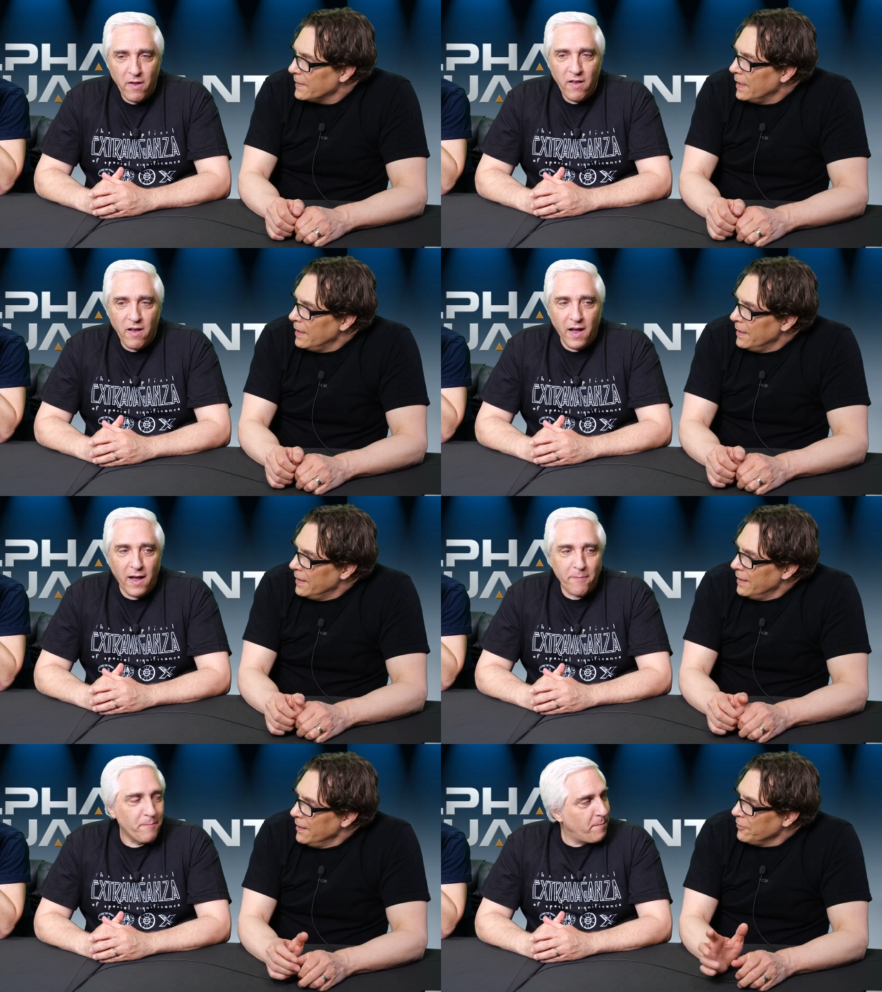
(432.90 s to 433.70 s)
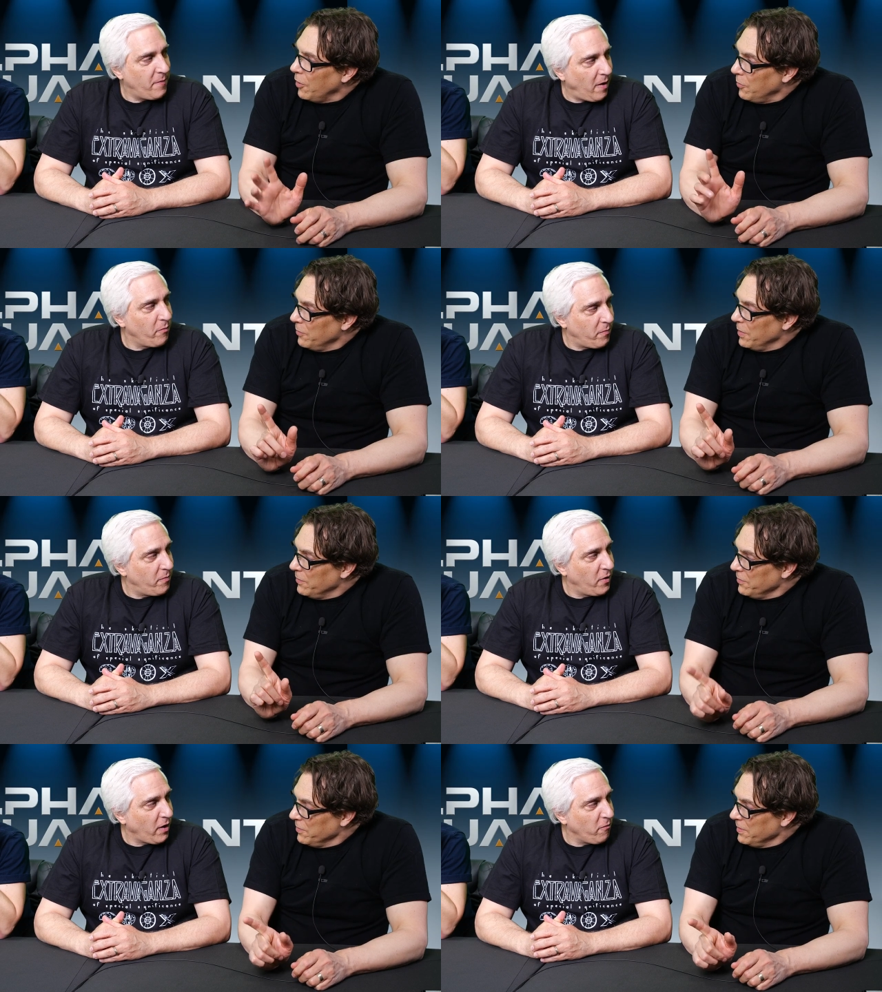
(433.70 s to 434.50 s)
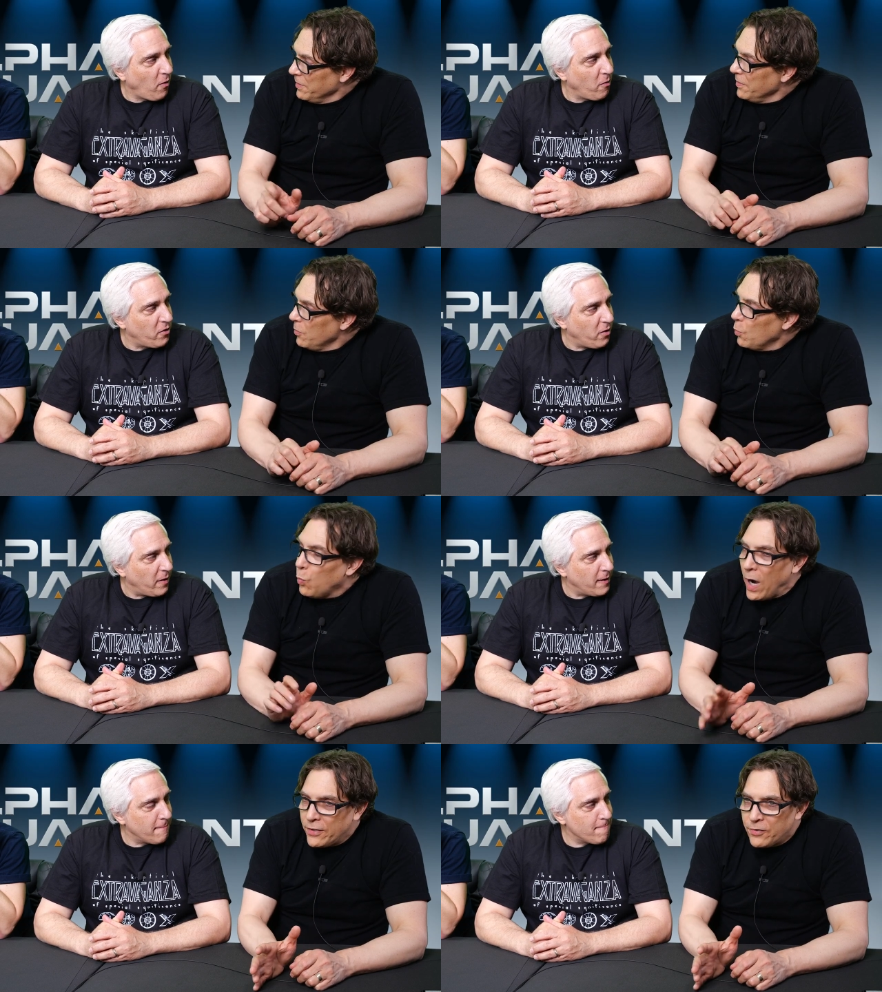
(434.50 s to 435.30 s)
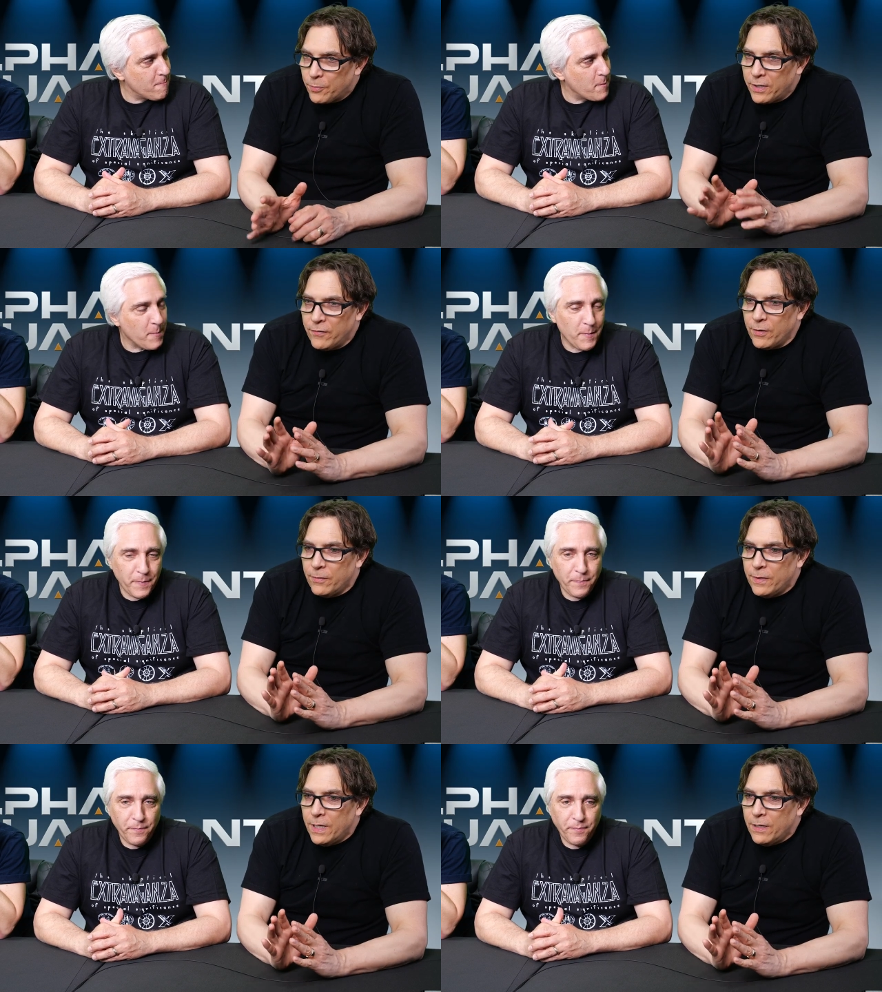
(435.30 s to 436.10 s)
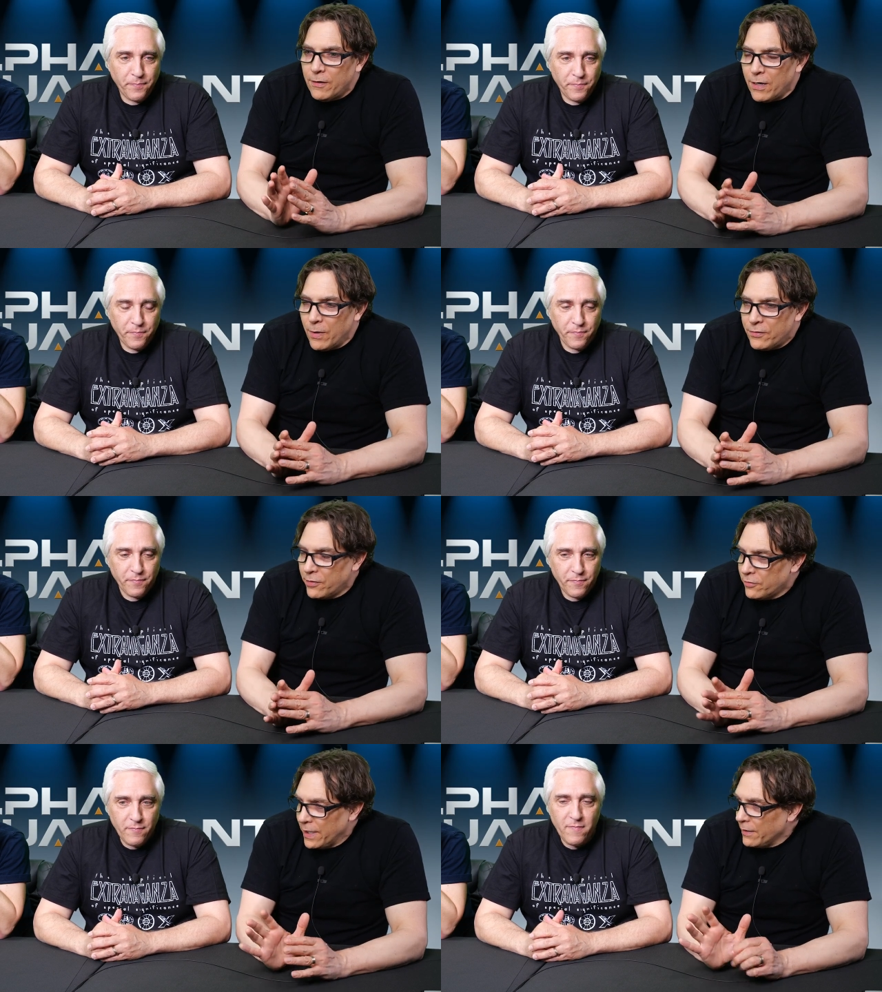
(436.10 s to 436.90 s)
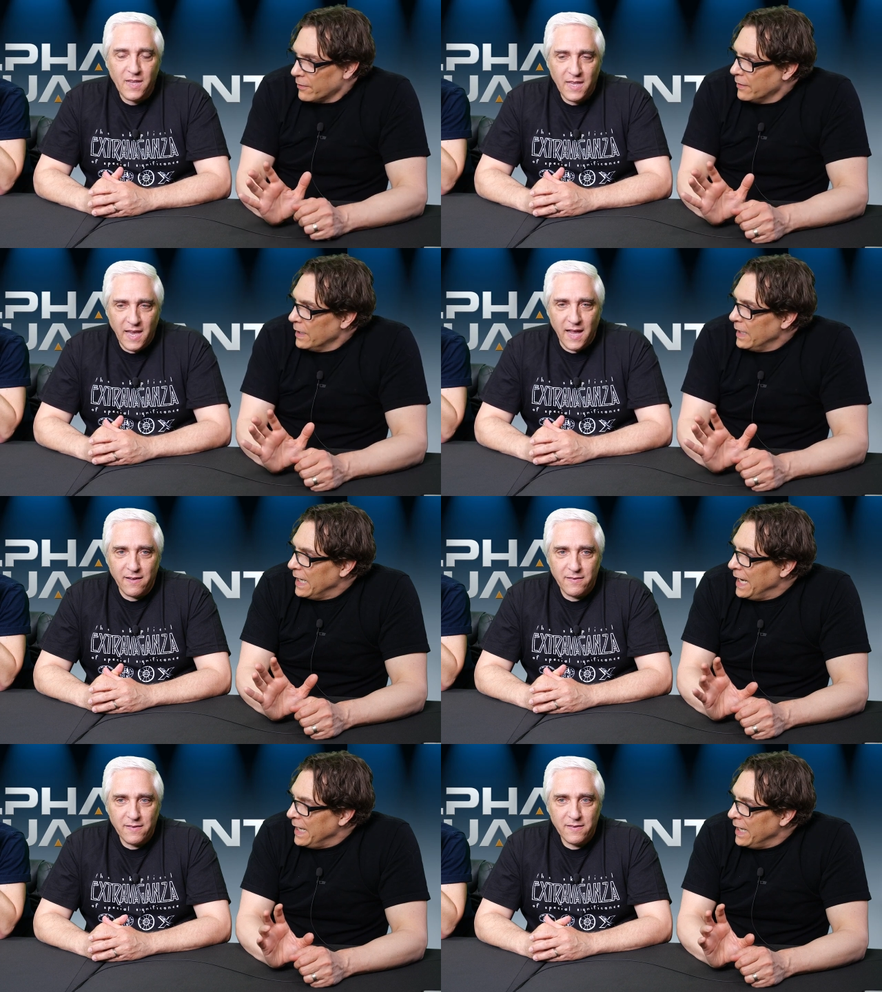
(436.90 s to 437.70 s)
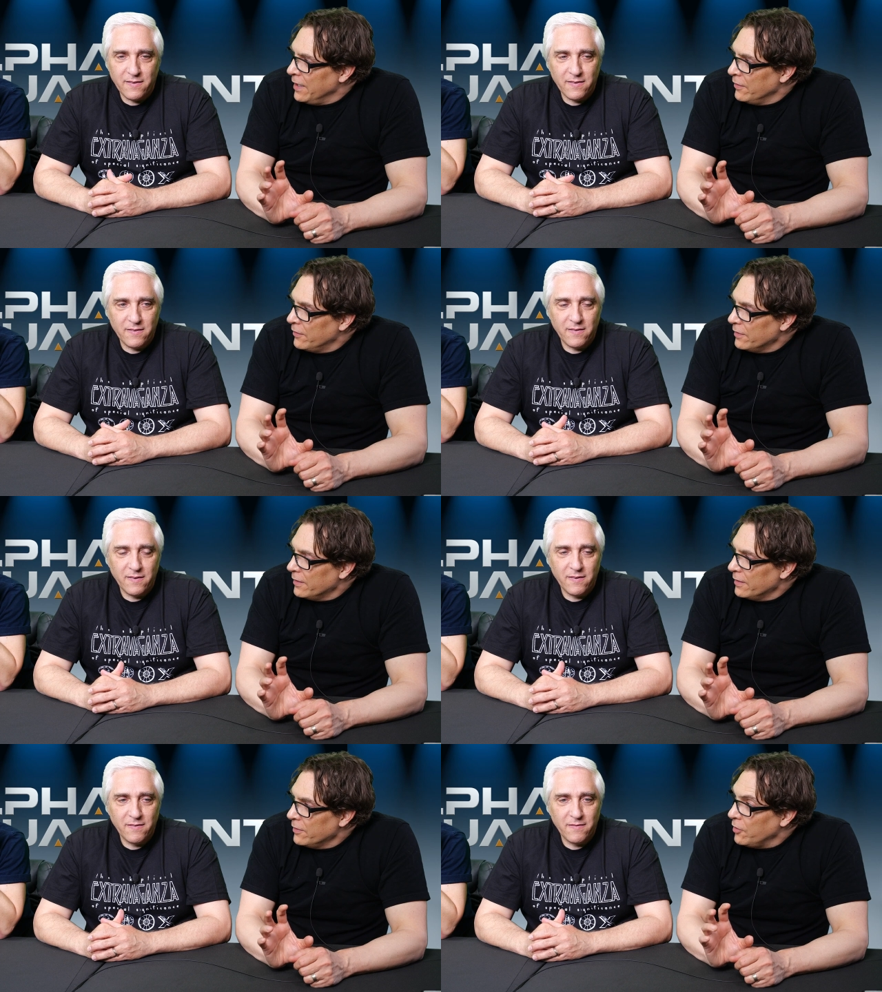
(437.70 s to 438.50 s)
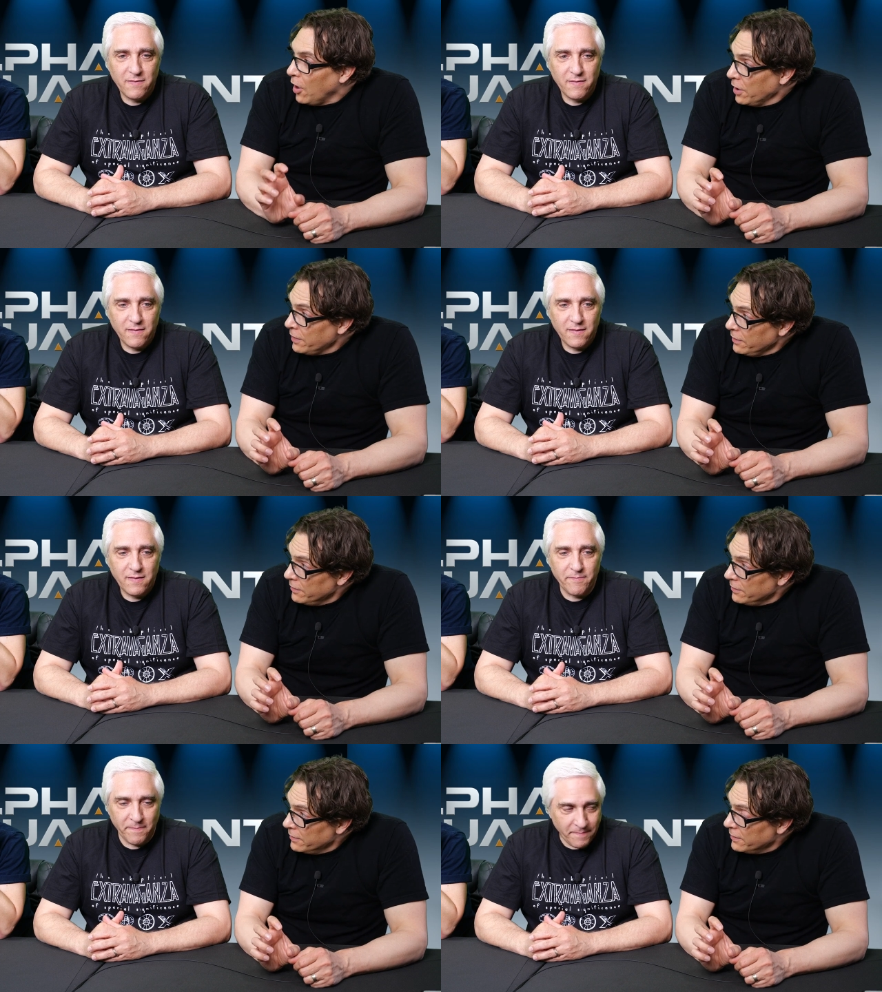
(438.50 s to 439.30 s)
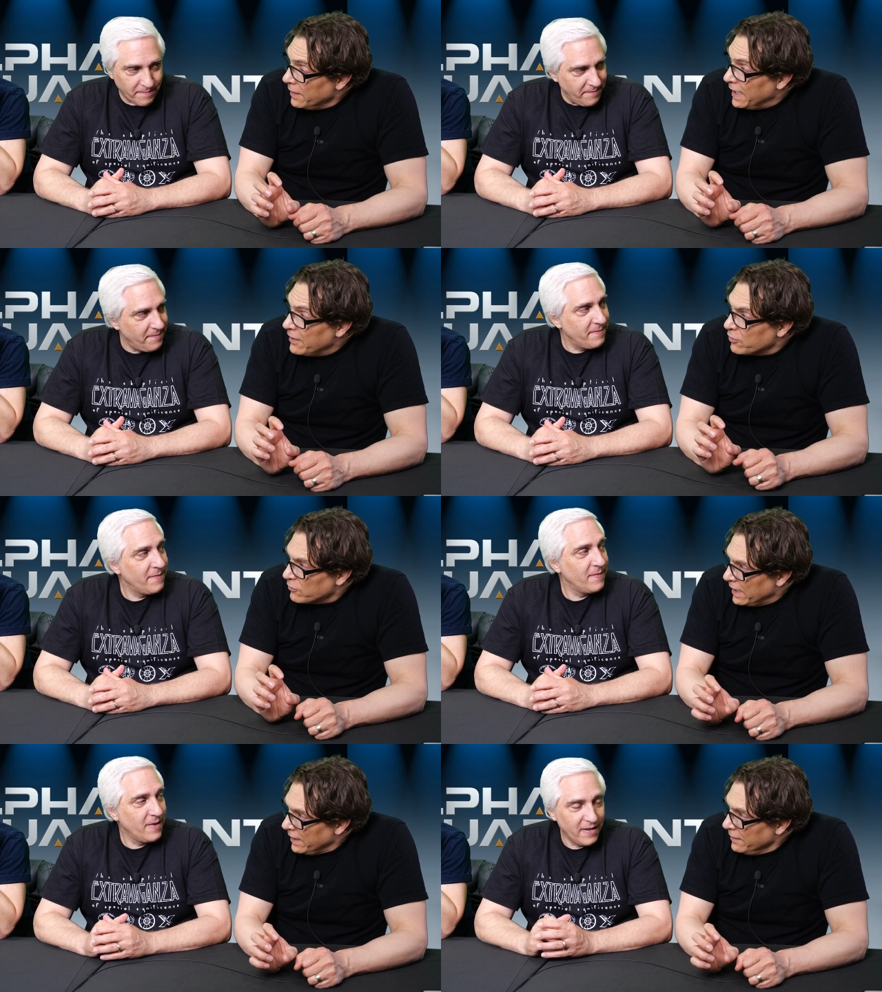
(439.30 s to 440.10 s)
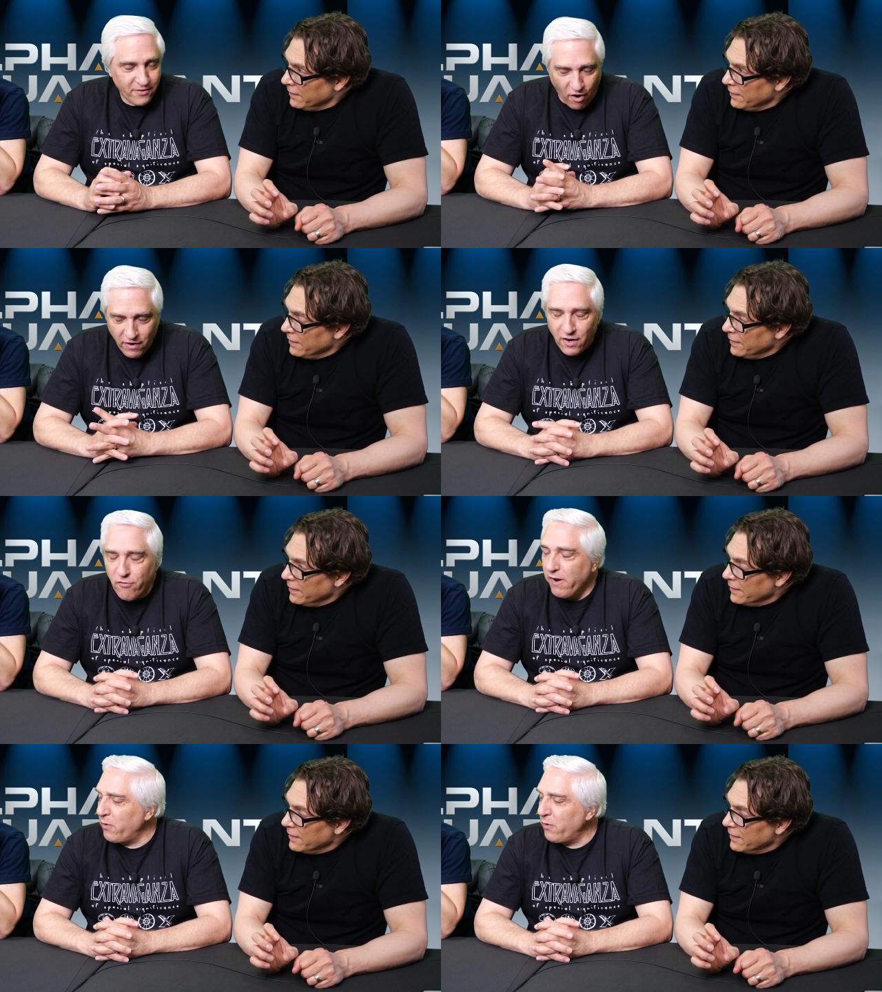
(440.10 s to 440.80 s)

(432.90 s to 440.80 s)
Speaker 1: um, so I'm we, looking forward to it.
Speaker 2: Watch the preview, right? Watch the trailer. Yeah, it is dark mm-hmm. and it's gritty. Dark and gritty, which I